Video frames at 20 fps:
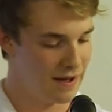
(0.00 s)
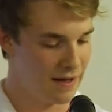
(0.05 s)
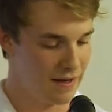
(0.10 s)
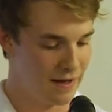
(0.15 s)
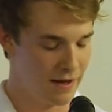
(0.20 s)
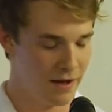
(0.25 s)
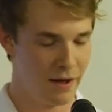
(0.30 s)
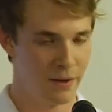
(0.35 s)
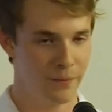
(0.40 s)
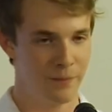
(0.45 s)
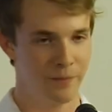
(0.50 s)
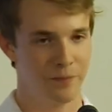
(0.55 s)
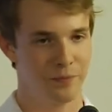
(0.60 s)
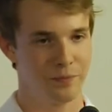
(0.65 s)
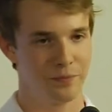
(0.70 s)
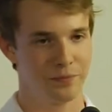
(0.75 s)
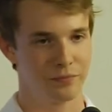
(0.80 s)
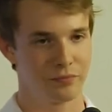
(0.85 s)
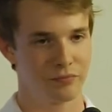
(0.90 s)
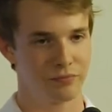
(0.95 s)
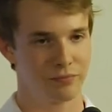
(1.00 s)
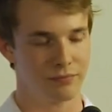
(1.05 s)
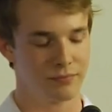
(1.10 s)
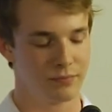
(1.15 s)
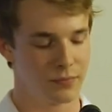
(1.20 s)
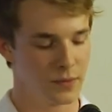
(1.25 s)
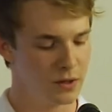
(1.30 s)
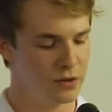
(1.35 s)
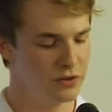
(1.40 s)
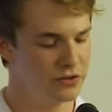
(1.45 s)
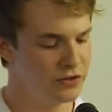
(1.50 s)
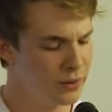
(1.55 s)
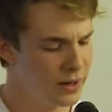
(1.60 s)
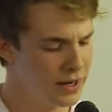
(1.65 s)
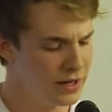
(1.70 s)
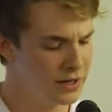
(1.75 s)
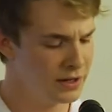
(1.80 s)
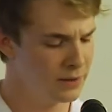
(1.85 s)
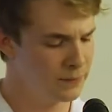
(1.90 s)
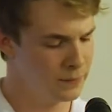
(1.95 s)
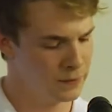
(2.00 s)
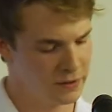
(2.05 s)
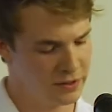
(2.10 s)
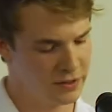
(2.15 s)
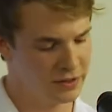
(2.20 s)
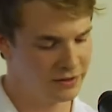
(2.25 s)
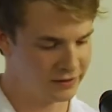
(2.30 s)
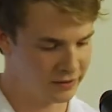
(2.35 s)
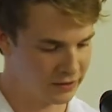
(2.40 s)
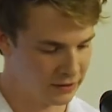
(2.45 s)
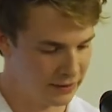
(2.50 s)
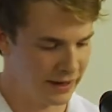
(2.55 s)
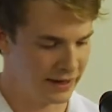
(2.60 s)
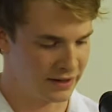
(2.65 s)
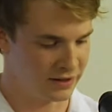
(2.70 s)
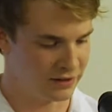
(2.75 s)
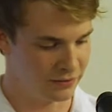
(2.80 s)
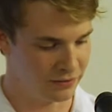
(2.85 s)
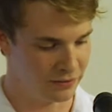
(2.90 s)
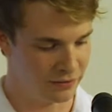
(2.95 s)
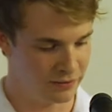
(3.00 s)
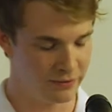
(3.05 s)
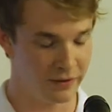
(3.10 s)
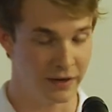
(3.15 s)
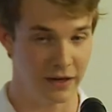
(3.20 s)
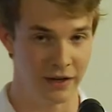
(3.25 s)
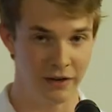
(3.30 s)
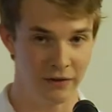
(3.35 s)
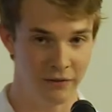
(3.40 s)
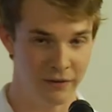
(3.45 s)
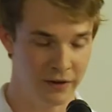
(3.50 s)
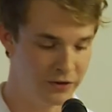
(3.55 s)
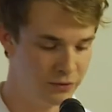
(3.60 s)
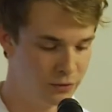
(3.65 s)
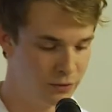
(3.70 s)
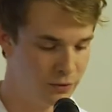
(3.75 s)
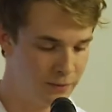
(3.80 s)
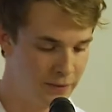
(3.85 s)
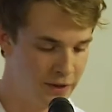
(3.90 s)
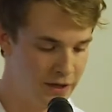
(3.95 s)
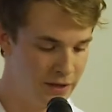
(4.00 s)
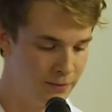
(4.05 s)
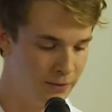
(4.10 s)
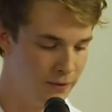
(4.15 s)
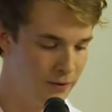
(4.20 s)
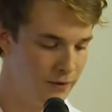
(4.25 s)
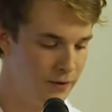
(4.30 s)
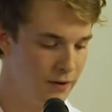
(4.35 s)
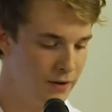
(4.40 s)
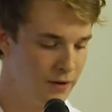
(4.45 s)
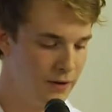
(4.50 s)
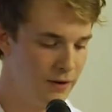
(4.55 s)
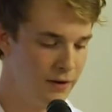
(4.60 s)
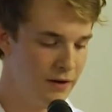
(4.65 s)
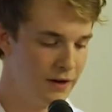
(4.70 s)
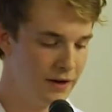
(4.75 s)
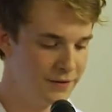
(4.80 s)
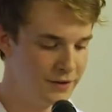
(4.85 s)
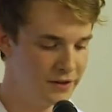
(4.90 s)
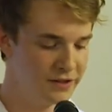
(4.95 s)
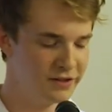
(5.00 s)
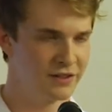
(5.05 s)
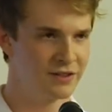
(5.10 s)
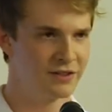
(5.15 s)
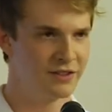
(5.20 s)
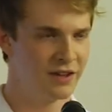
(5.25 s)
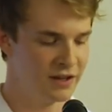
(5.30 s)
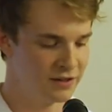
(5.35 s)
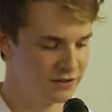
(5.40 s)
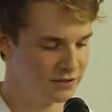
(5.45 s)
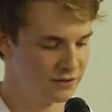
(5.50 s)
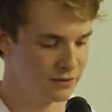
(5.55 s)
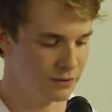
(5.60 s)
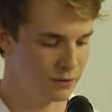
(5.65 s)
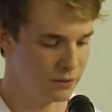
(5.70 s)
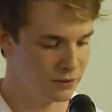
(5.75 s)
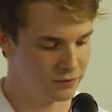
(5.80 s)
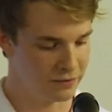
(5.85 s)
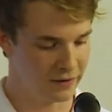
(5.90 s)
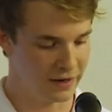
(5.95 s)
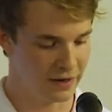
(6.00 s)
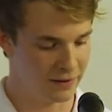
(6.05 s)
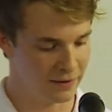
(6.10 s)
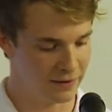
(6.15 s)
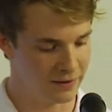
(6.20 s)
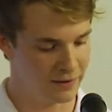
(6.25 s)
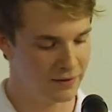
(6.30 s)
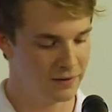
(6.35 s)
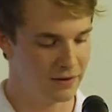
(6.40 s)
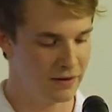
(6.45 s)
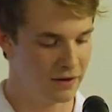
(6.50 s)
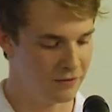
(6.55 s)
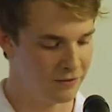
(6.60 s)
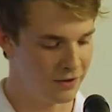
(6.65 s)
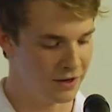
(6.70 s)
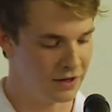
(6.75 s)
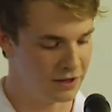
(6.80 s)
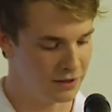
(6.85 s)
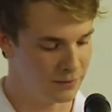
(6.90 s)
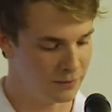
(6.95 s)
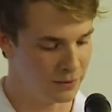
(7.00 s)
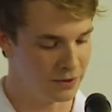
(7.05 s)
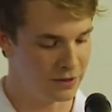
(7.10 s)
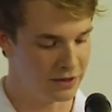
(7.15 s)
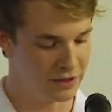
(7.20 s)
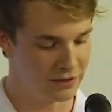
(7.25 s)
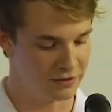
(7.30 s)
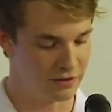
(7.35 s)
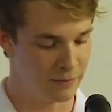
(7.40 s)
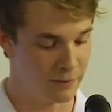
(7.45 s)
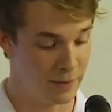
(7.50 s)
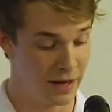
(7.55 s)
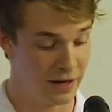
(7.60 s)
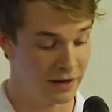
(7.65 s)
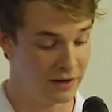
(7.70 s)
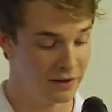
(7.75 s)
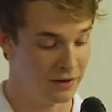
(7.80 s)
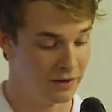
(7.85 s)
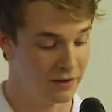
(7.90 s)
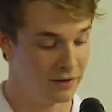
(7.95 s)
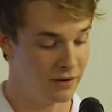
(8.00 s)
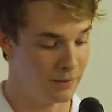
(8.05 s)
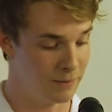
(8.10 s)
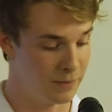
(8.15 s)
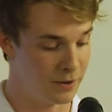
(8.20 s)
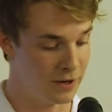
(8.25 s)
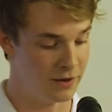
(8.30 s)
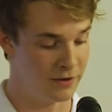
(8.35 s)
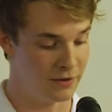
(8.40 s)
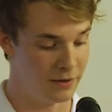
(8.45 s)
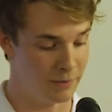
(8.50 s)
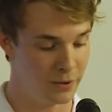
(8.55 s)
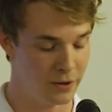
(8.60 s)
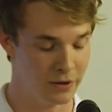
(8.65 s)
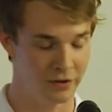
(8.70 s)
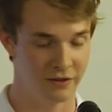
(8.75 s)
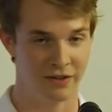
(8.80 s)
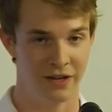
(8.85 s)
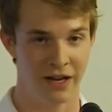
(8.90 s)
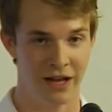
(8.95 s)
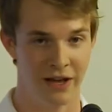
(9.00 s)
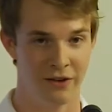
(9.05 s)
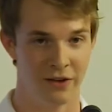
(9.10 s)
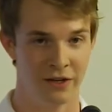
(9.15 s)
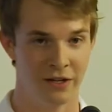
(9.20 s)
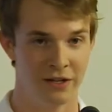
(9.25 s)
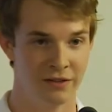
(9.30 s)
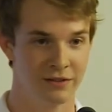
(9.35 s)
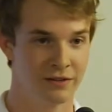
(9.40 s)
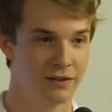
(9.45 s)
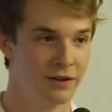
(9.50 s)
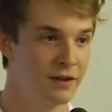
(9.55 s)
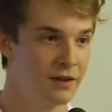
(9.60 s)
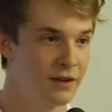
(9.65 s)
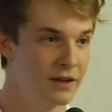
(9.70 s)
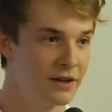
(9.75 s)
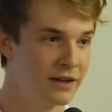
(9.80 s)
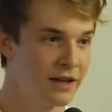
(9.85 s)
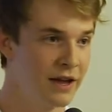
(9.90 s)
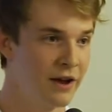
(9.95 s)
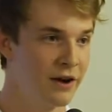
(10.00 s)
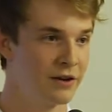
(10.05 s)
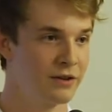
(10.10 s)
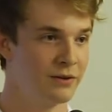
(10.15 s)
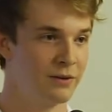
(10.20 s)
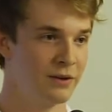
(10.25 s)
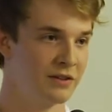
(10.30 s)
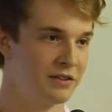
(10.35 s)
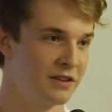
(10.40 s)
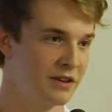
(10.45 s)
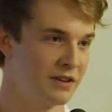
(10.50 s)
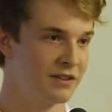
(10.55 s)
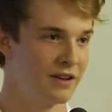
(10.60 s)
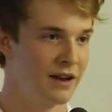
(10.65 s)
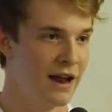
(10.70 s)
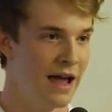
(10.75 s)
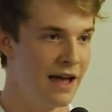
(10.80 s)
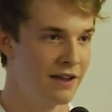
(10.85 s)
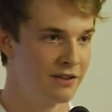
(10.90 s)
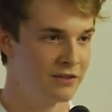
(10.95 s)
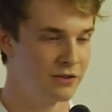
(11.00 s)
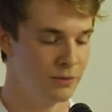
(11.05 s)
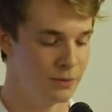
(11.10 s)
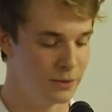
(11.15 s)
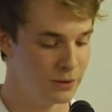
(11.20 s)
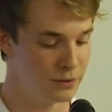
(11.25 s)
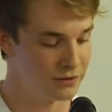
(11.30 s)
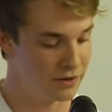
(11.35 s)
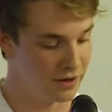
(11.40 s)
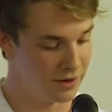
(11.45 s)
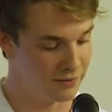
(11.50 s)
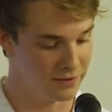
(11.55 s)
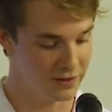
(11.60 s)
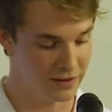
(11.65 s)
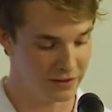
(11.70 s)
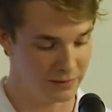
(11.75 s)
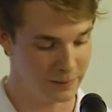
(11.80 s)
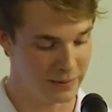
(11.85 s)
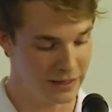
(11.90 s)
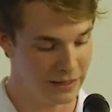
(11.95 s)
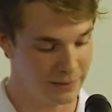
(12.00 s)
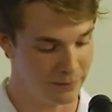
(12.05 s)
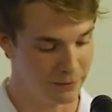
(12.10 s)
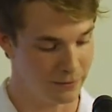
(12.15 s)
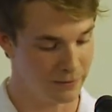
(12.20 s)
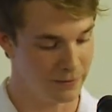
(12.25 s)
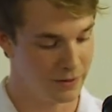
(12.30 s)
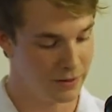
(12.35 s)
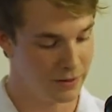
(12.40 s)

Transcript: So any community is a collective of individual people, and the success or failure of any community is dependent upon the personalities, characteristics, and attributes of these people.